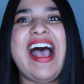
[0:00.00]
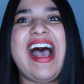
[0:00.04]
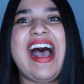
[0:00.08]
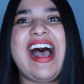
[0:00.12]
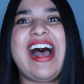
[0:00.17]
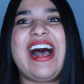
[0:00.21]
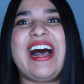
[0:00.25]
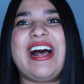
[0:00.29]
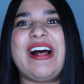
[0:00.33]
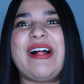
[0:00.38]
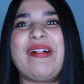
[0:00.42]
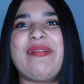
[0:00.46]

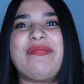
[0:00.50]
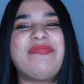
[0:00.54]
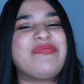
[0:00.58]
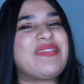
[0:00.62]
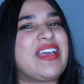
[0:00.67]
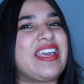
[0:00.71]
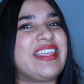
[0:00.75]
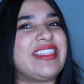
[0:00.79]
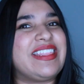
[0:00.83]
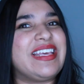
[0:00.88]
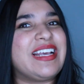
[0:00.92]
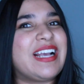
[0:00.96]

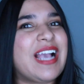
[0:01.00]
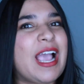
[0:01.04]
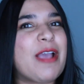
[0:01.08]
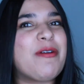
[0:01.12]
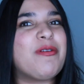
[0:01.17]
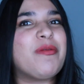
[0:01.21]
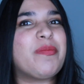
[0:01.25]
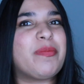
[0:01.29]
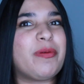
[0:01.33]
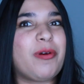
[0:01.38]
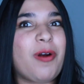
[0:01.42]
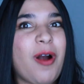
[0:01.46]
I think I
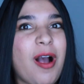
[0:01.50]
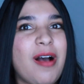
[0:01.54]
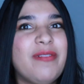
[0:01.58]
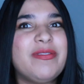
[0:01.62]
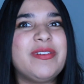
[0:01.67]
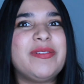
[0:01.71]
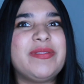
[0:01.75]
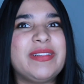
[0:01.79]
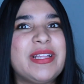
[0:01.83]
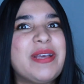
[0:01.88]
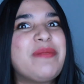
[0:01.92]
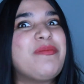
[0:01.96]
will
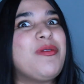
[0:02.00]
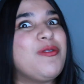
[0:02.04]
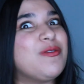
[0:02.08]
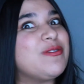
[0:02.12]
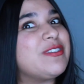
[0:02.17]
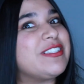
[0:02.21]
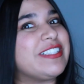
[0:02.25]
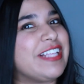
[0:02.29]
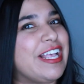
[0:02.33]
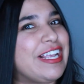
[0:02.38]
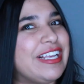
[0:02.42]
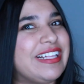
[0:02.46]
probably
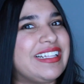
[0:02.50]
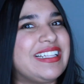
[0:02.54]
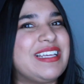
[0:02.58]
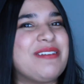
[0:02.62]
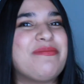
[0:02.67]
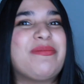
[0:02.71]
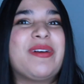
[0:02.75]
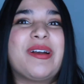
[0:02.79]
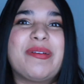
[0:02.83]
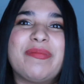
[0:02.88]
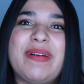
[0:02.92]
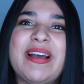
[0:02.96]
most likely
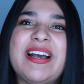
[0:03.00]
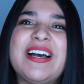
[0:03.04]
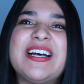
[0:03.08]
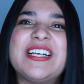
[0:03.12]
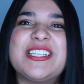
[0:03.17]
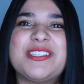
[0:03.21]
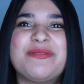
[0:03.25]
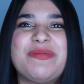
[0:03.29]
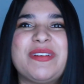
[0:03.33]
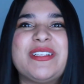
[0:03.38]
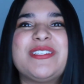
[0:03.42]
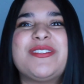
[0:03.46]
bring my
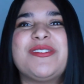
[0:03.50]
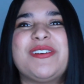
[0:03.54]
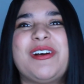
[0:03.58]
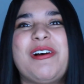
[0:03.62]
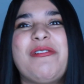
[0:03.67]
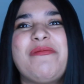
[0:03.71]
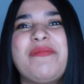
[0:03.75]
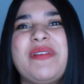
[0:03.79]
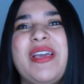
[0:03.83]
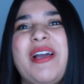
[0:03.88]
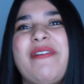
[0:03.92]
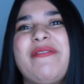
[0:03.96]
husband to
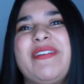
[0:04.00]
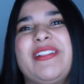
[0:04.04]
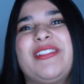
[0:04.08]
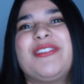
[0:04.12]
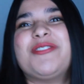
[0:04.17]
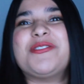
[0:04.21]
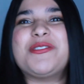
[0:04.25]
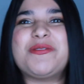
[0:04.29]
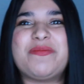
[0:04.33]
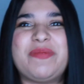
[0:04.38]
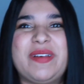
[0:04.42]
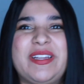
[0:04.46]
help me out with
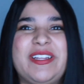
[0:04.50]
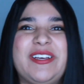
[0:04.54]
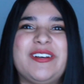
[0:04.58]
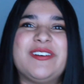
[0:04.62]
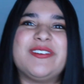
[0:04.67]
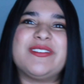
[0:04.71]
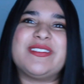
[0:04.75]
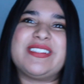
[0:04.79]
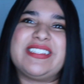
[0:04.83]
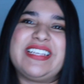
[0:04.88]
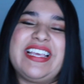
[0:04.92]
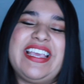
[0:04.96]
those
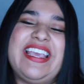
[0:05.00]
videos.